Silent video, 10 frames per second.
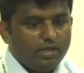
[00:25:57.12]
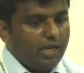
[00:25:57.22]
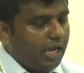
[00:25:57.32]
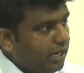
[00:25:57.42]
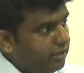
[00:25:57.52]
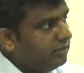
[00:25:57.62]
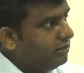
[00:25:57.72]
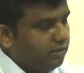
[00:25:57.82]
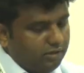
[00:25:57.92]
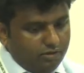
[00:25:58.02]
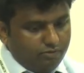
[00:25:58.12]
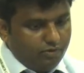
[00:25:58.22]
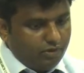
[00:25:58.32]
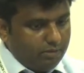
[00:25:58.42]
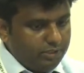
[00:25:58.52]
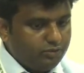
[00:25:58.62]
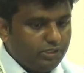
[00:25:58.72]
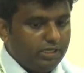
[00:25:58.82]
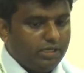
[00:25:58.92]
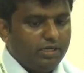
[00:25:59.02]
And for coming to
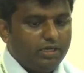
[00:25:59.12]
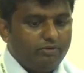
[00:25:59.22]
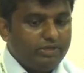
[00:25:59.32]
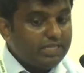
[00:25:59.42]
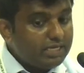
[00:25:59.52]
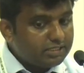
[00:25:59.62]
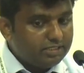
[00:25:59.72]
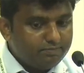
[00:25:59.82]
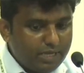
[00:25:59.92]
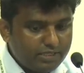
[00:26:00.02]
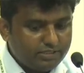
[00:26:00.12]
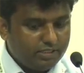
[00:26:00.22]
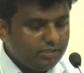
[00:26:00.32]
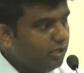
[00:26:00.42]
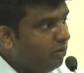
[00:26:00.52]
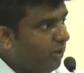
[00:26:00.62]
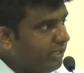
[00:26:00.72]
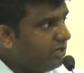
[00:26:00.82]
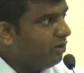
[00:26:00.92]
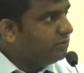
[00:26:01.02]
the results comparison, what
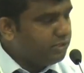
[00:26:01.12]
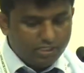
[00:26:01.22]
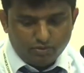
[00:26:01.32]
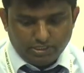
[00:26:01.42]
I observed